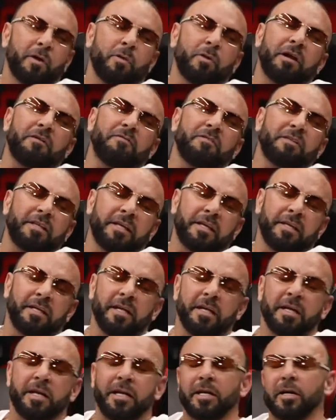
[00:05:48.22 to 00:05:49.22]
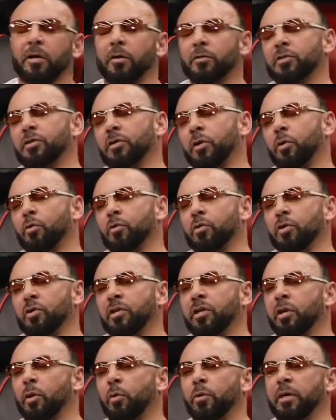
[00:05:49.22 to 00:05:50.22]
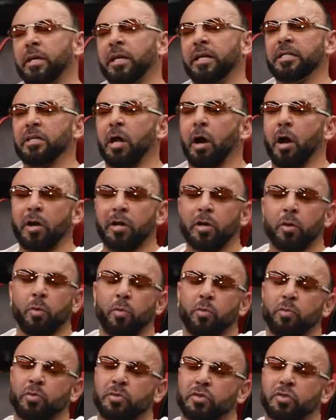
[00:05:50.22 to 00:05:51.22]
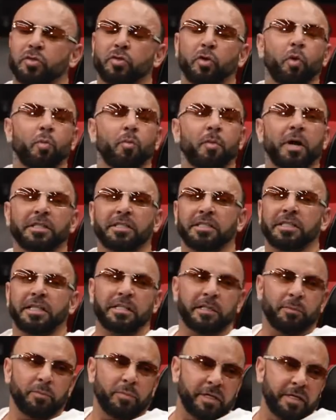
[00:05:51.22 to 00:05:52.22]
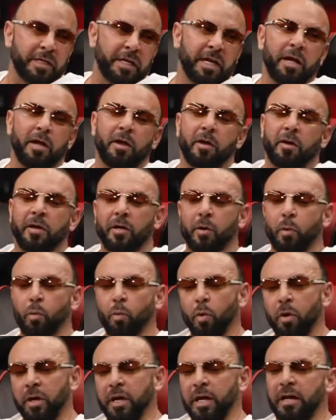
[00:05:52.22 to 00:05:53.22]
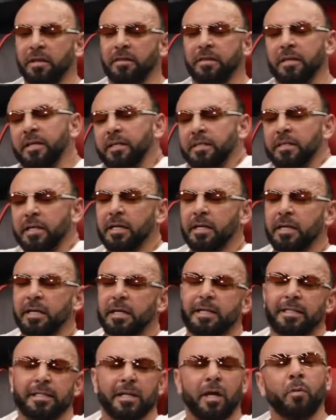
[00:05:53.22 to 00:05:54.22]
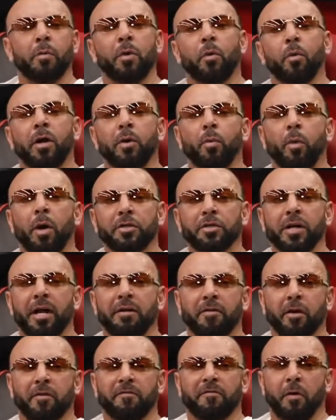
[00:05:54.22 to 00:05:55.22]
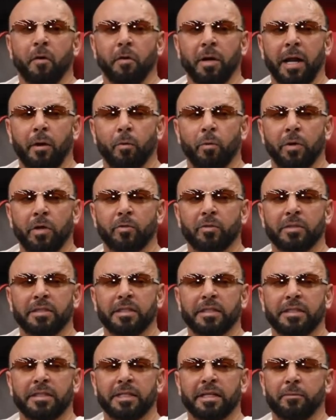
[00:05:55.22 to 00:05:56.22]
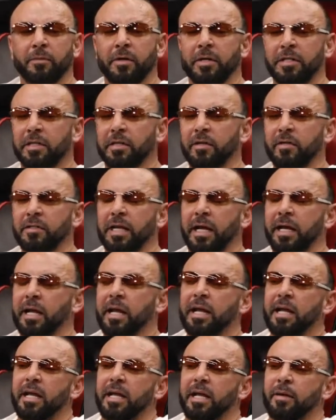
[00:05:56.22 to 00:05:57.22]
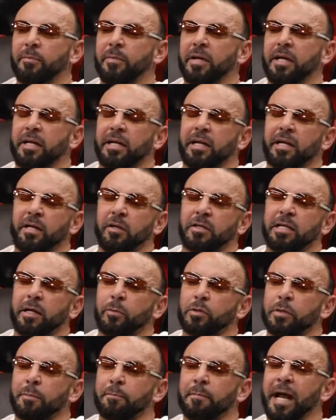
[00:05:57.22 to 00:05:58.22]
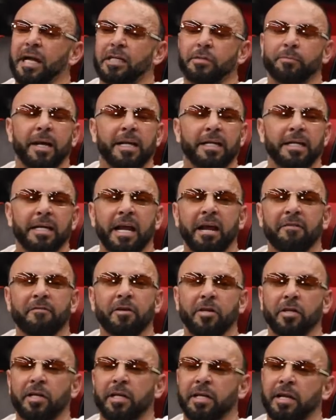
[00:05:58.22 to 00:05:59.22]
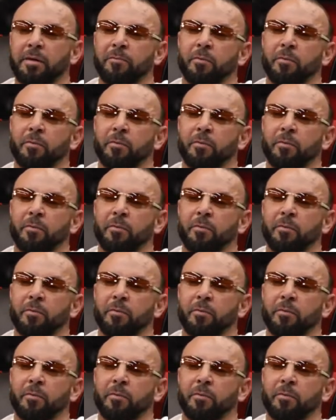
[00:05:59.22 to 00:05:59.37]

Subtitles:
You know, and everything, you know. So, you know, he taught you so much discipline, you know, work ethics. Tell me, why'd you have a fallout when you were 16? Because it looks like it was a match made in heaven.